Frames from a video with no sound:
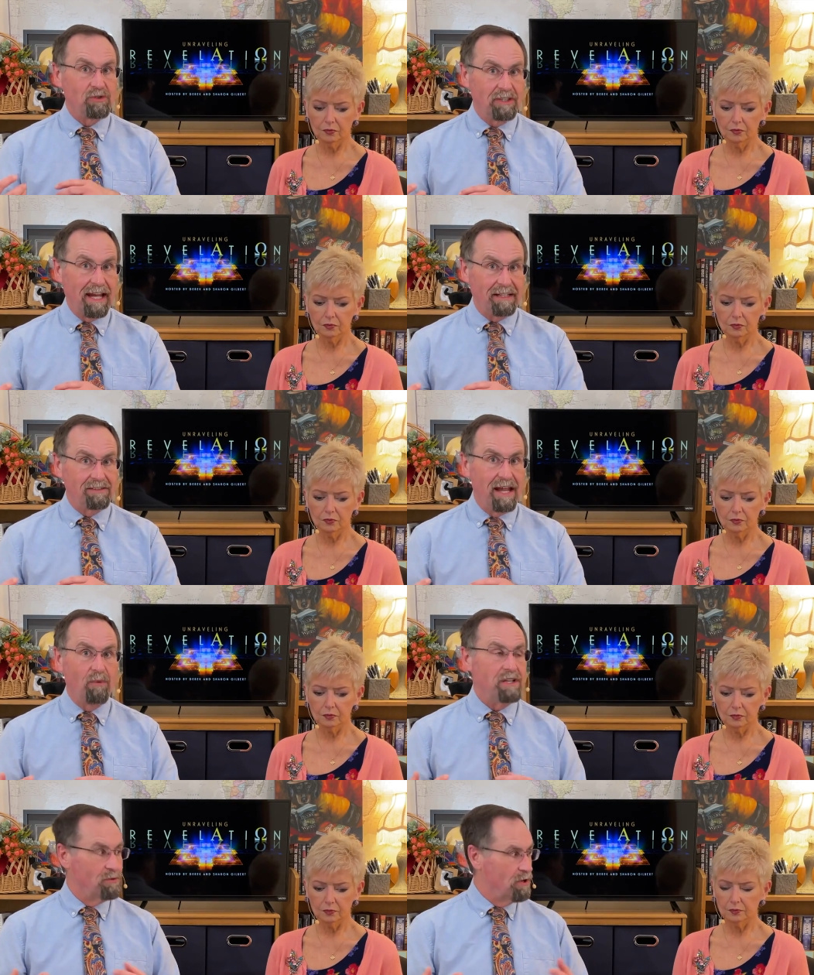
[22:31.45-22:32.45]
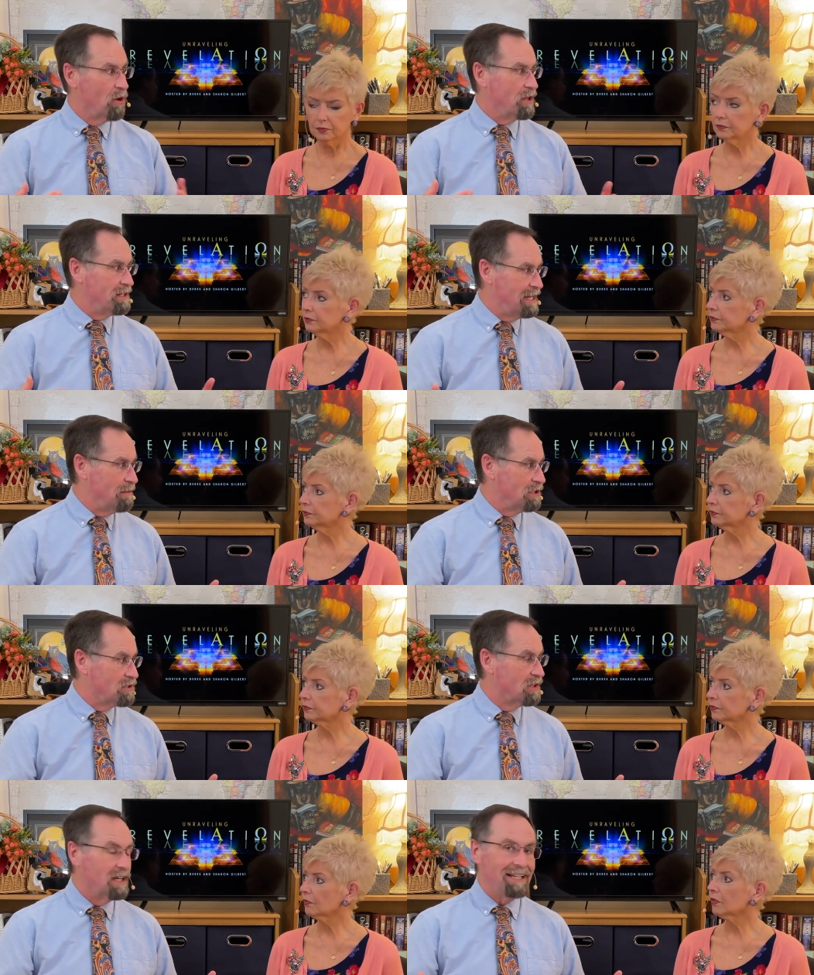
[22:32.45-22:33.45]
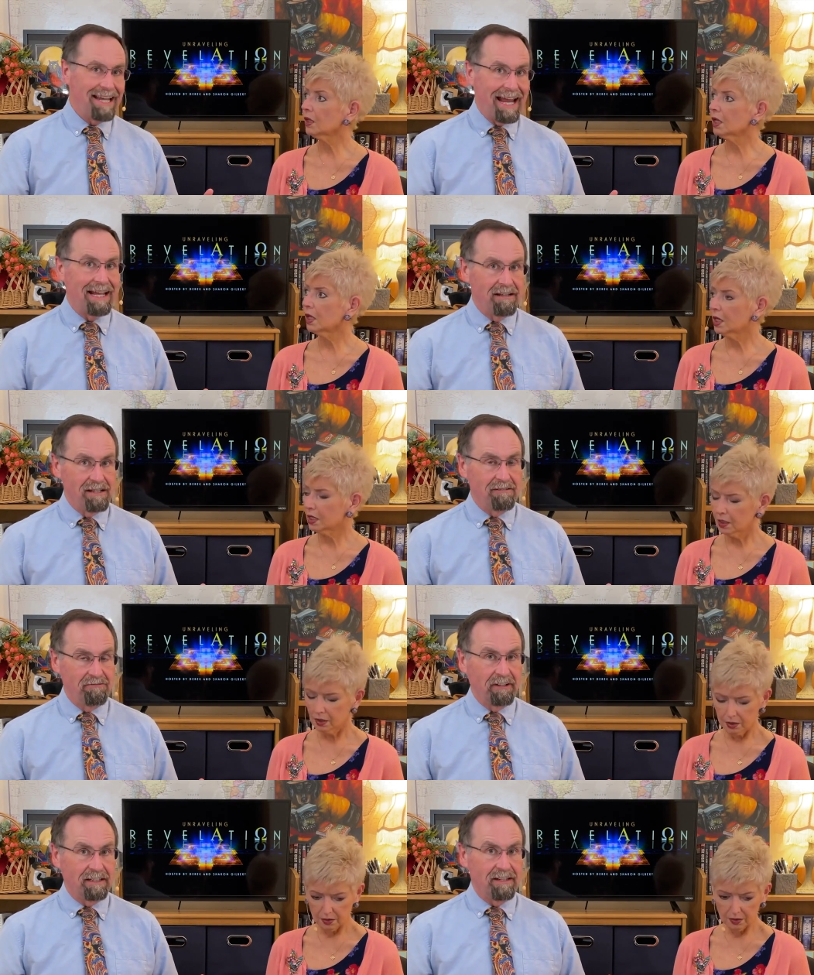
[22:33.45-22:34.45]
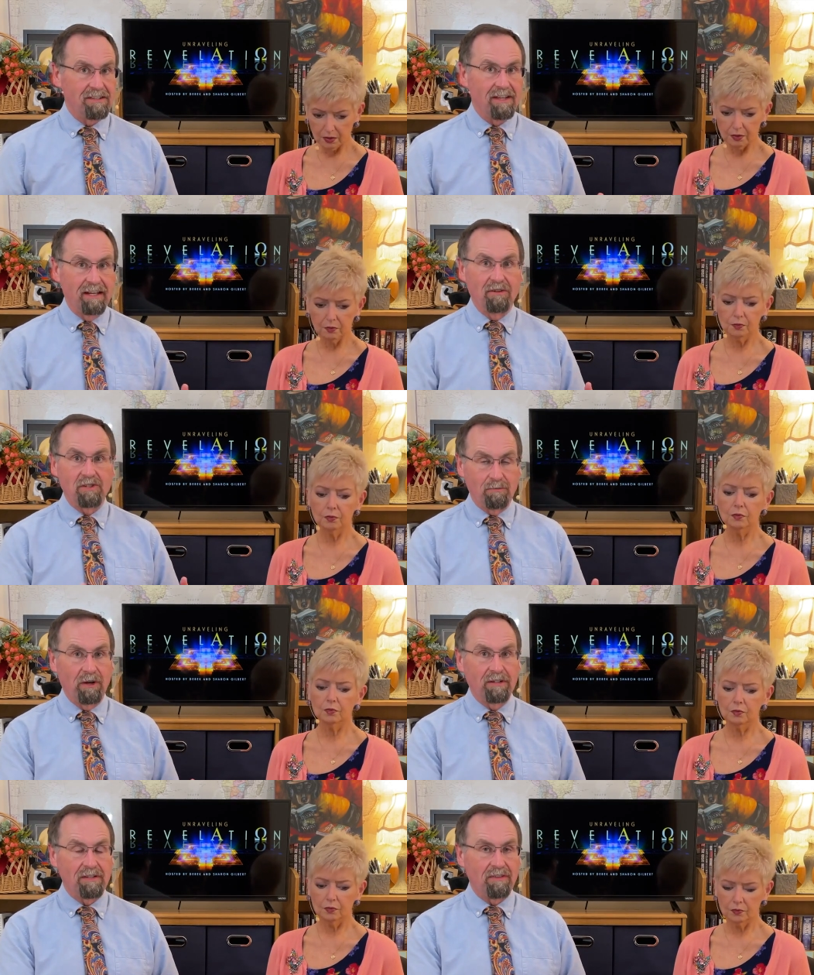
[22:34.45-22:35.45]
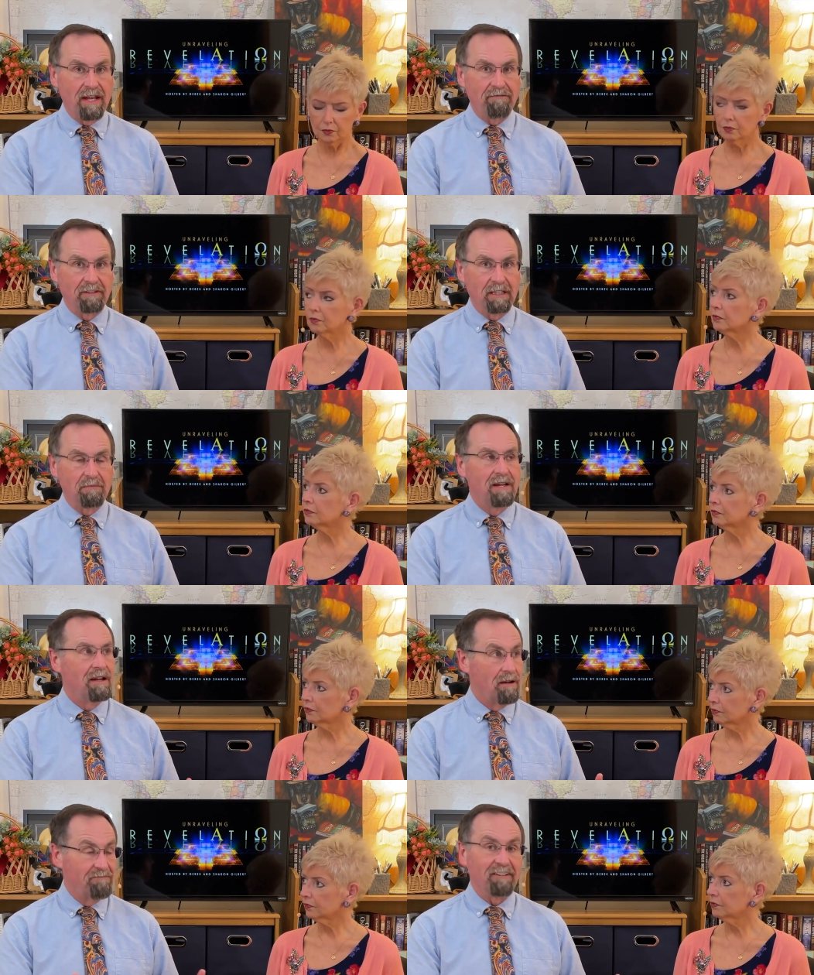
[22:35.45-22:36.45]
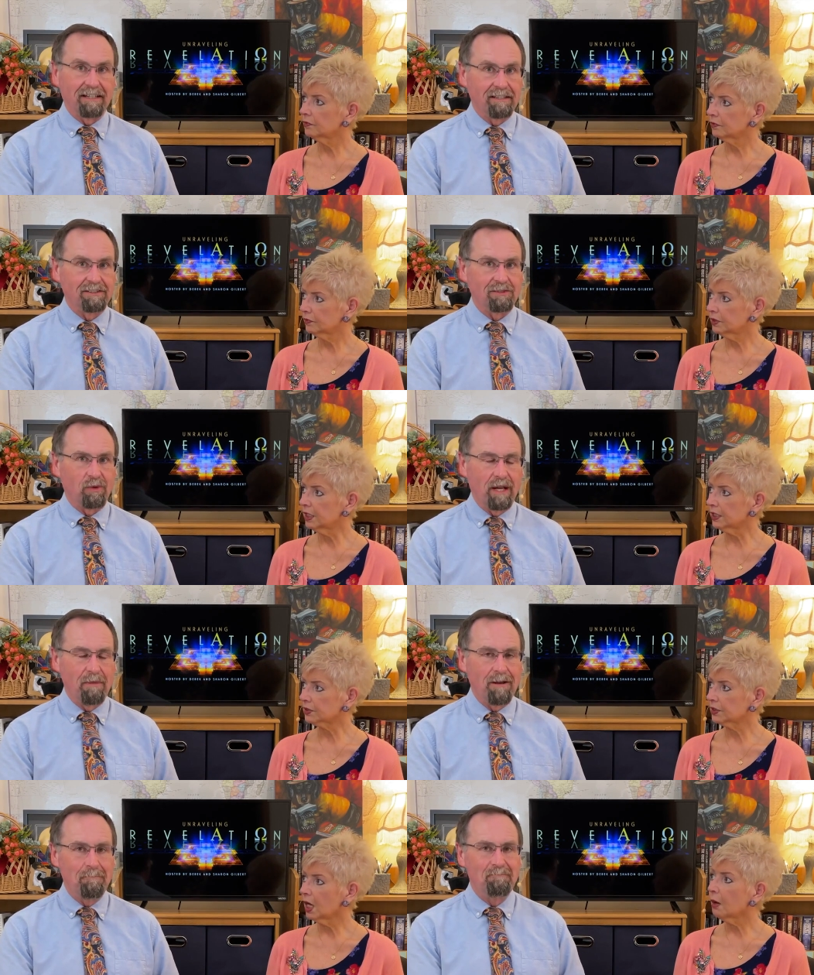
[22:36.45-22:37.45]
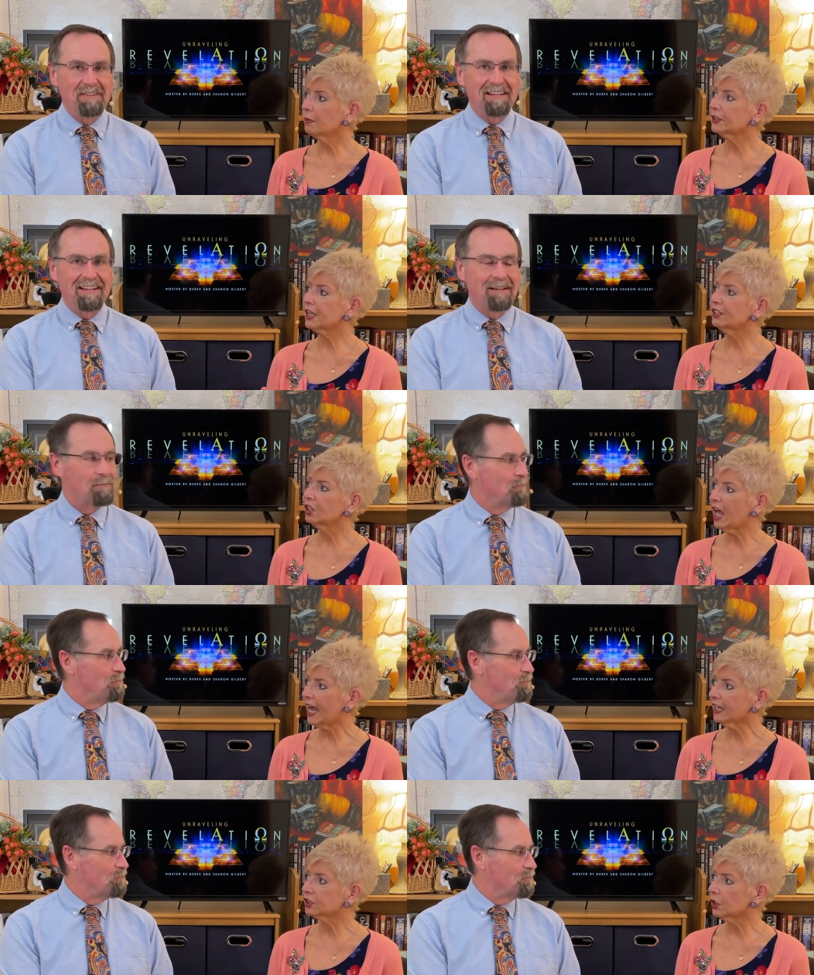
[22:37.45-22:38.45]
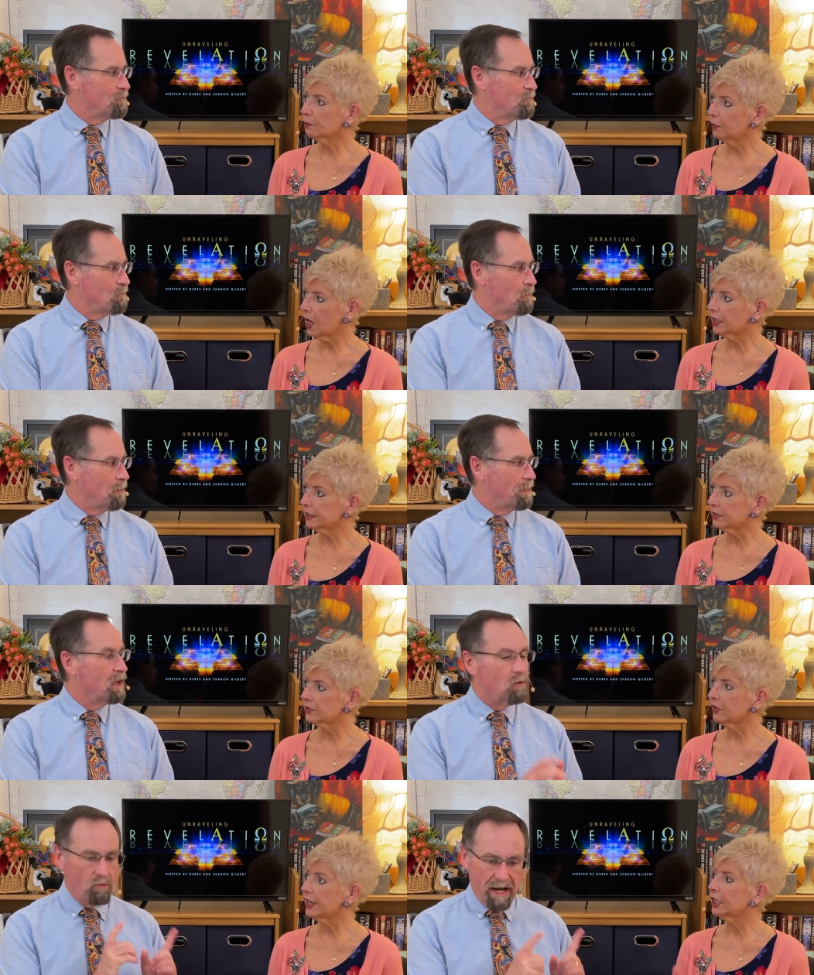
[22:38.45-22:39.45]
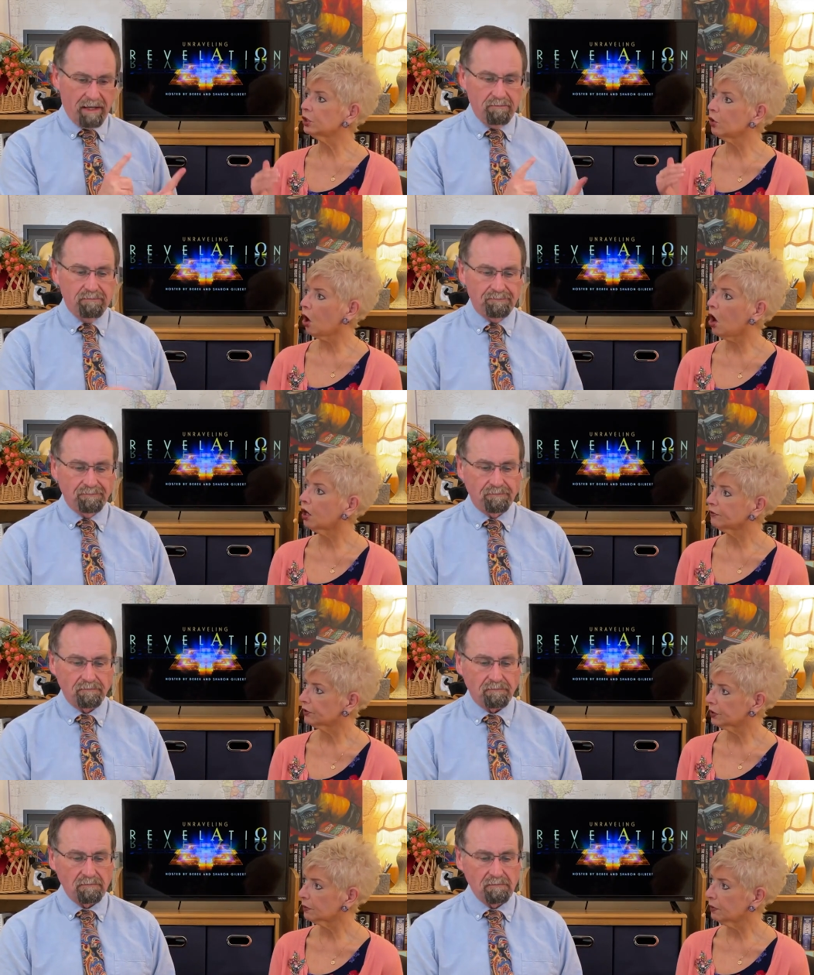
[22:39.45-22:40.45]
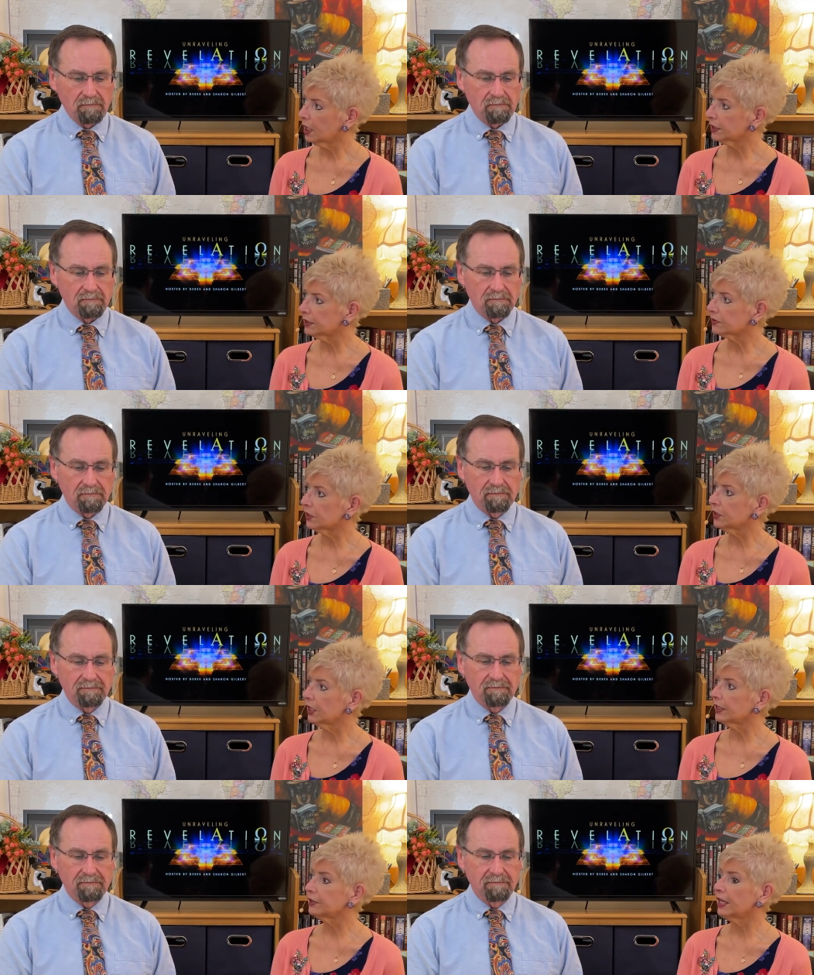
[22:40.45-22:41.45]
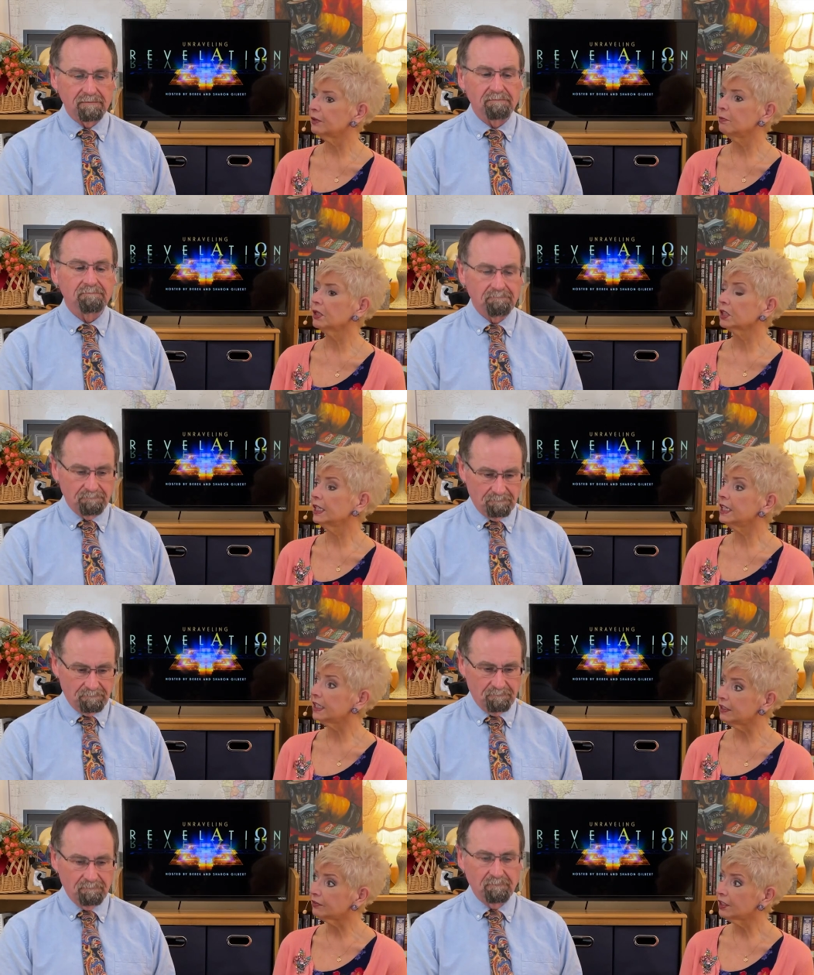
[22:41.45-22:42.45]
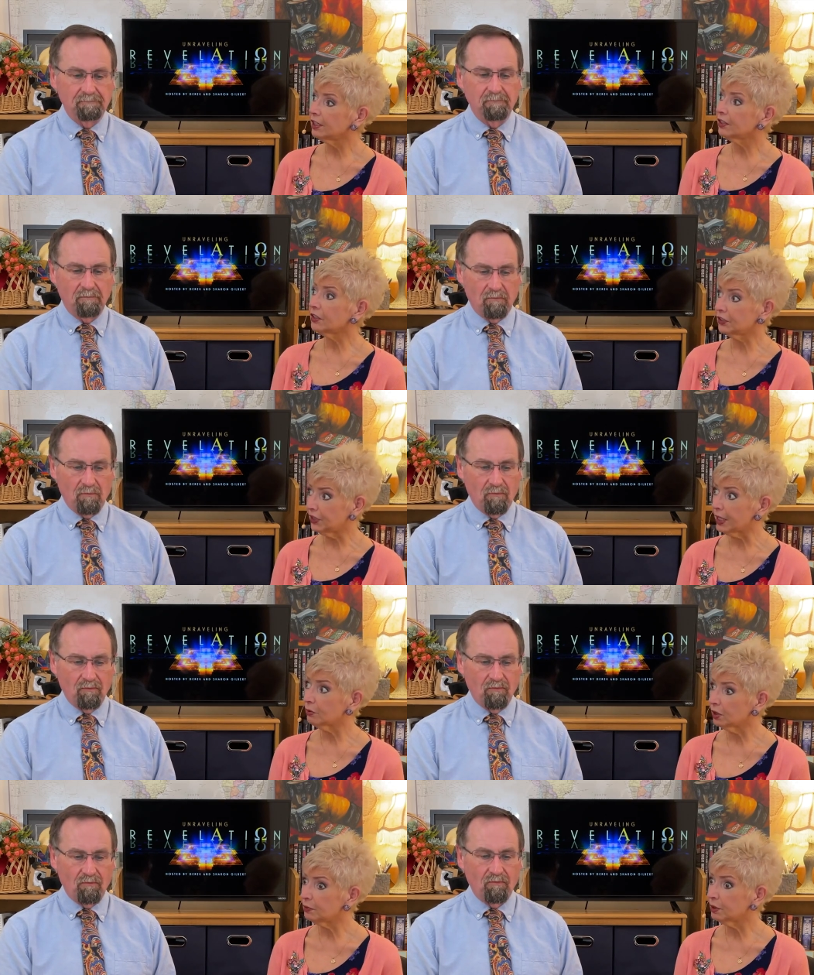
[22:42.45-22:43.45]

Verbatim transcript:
Speaker 1: gates. Now, we do know that demons can inflict us, and those spirits of the Nephilim afflict us, is yes, what I meant.
Speaker 2: But they lack their bodies, and they right. long for their bodies, and they, they believe that they will be